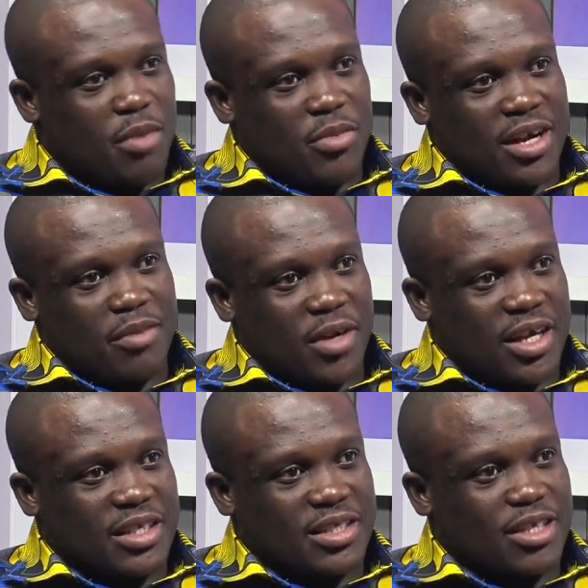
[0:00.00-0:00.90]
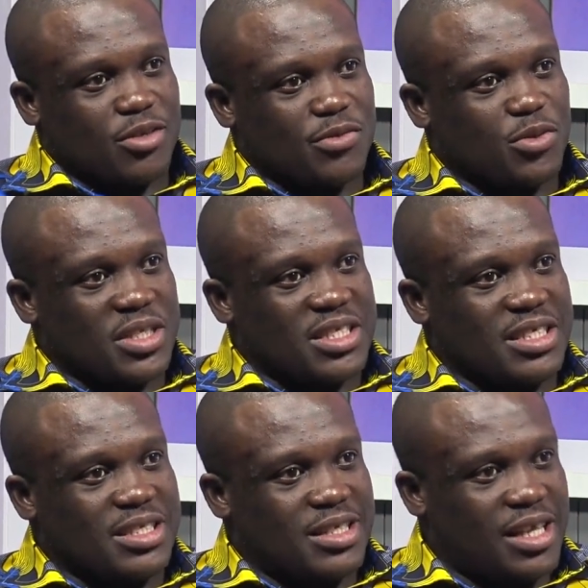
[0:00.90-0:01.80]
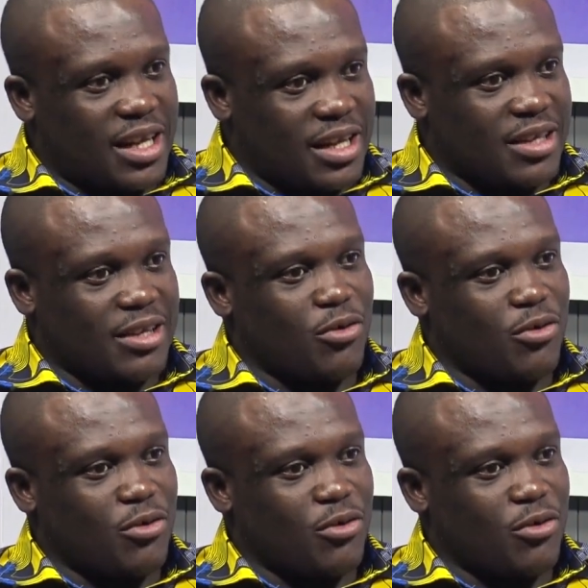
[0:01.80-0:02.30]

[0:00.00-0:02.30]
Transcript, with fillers: But by the end of twenty ten,